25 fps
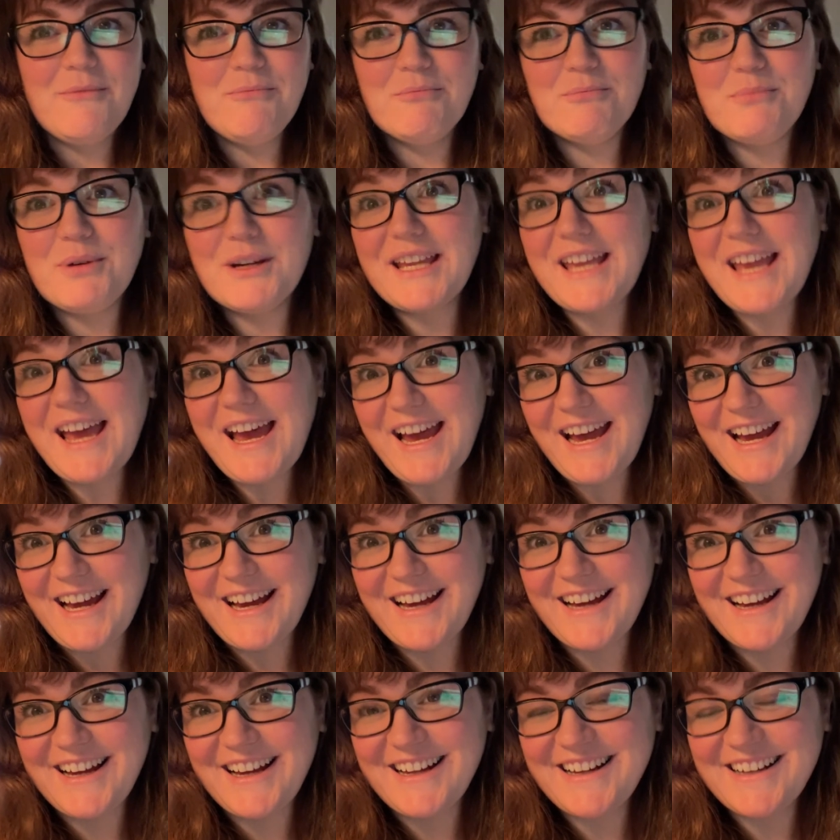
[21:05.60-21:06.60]
But
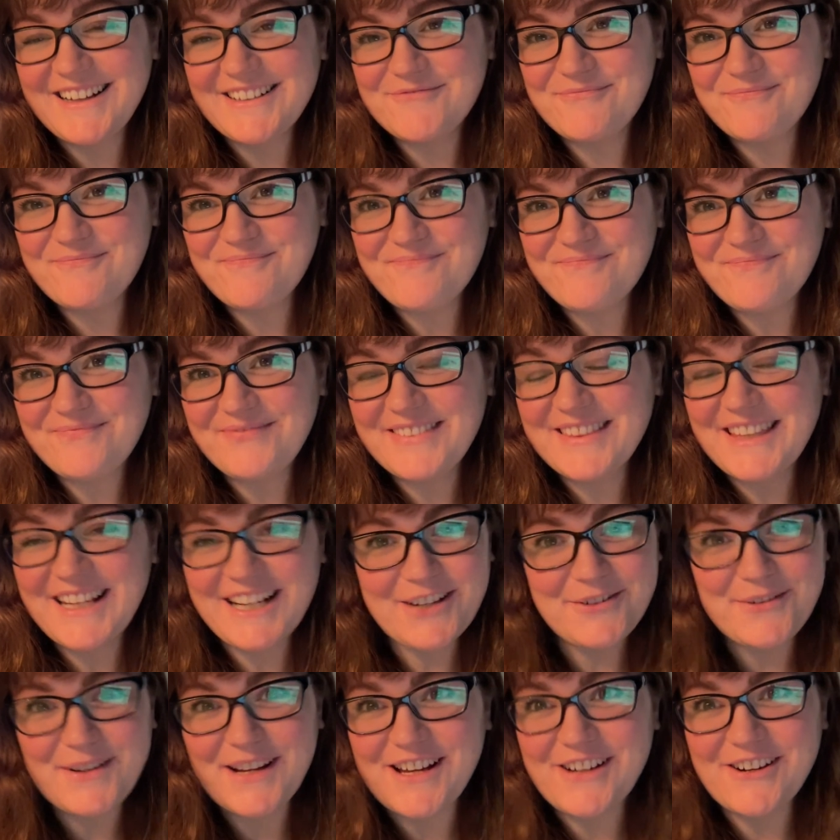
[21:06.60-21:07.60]
yeah,
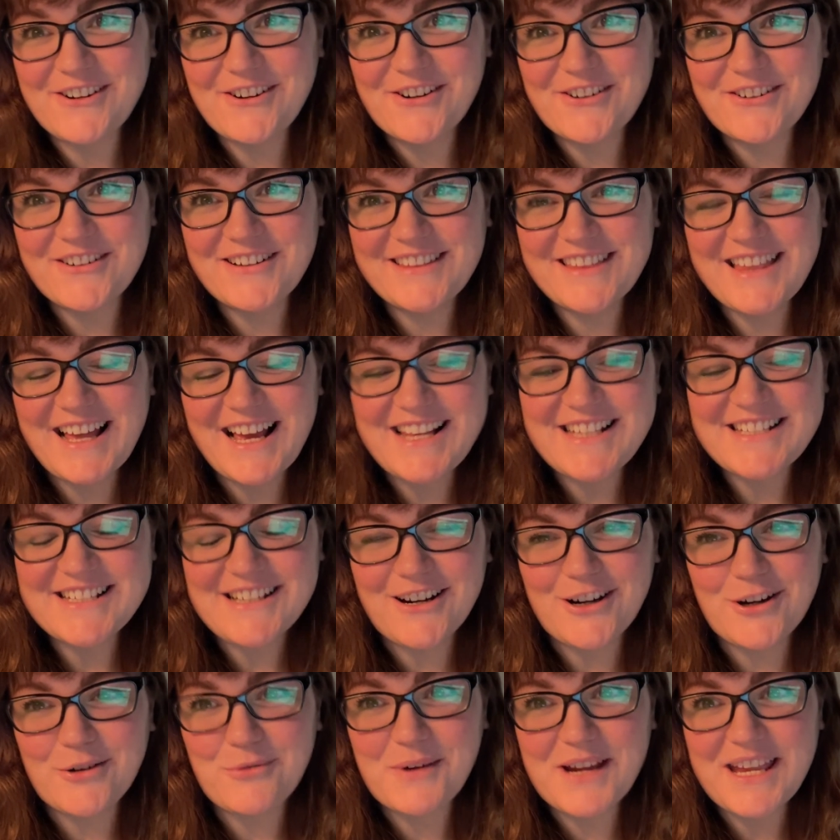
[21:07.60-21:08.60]
there we go. That's
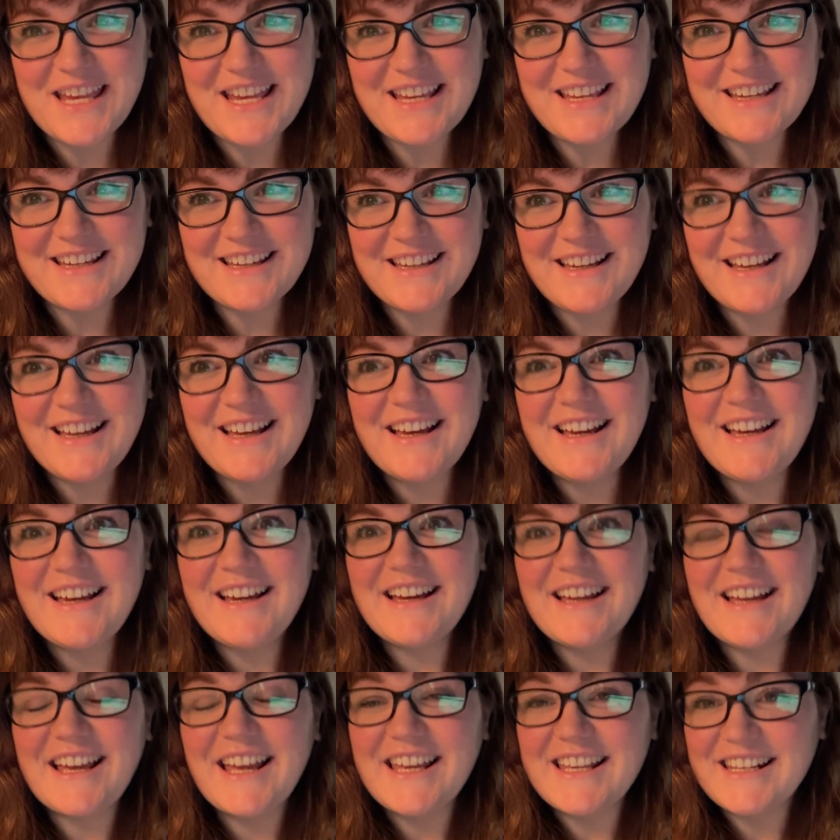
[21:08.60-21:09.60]
our week.
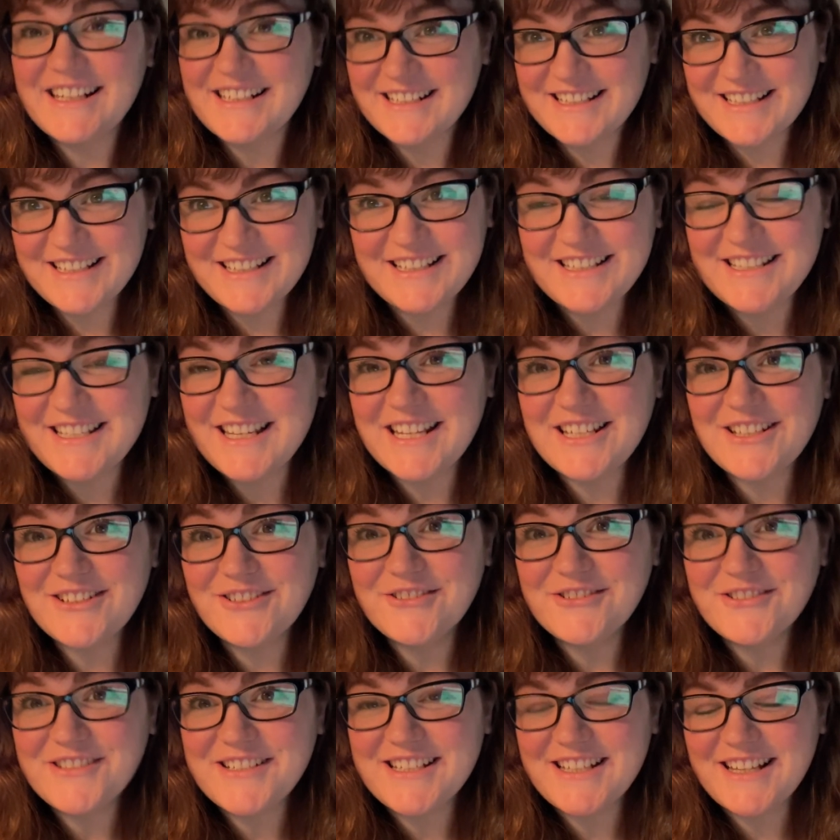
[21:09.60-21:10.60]
It
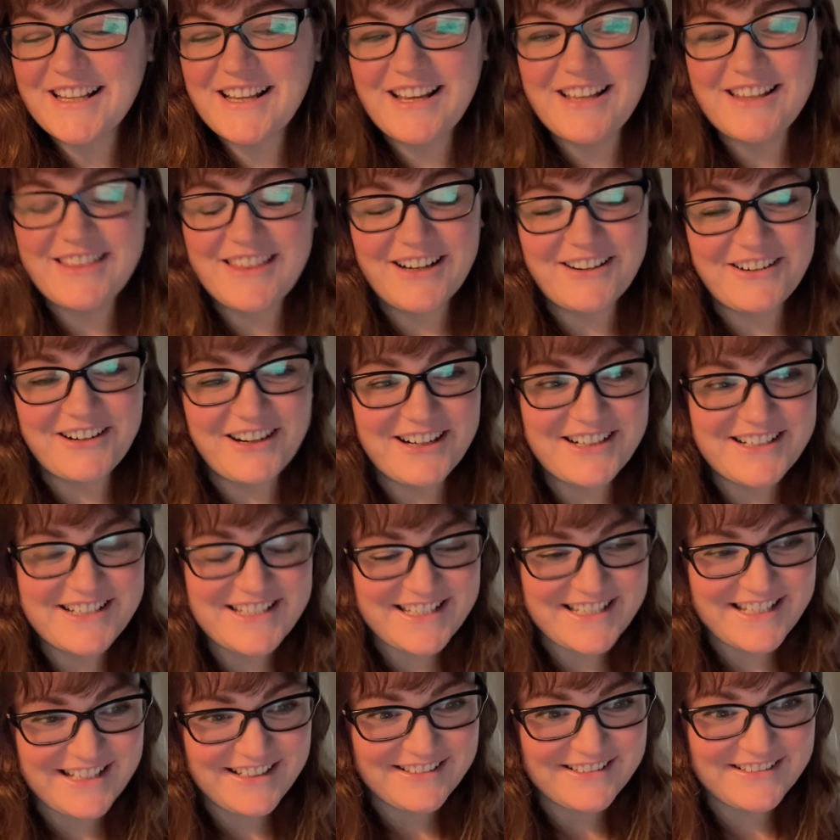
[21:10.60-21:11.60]
continues. There are
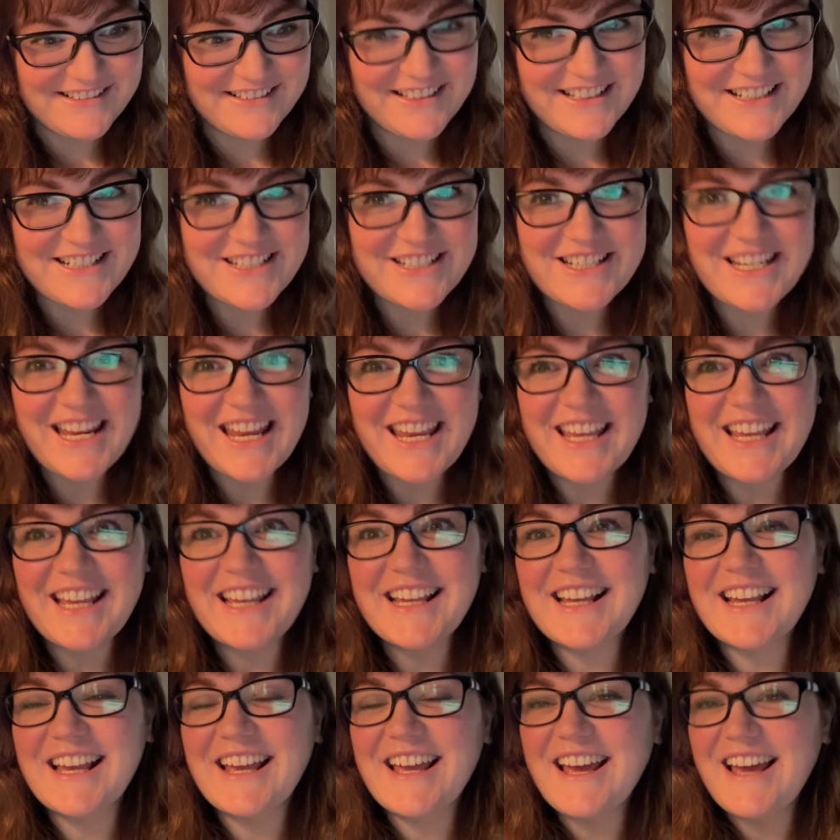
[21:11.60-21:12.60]
still
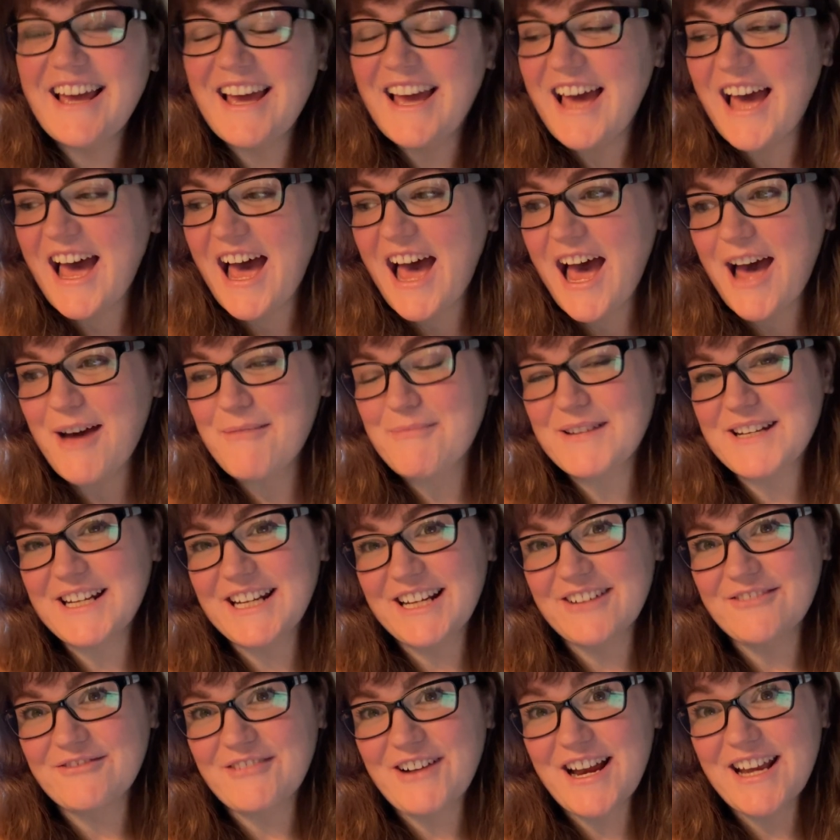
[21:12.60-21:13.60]
shaking
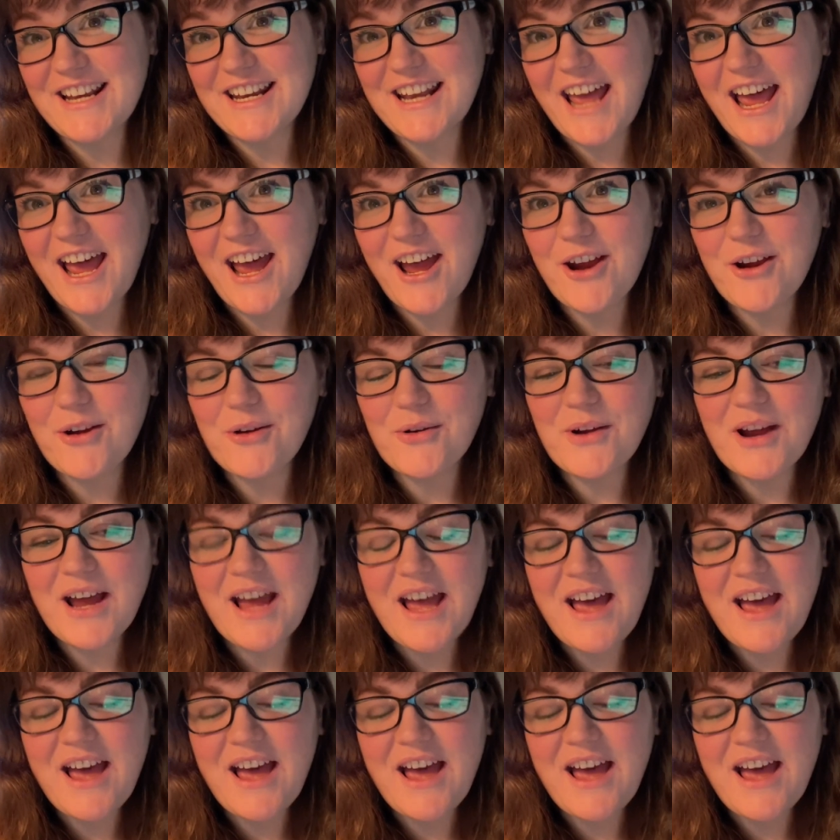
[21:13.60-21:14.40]
happening right now.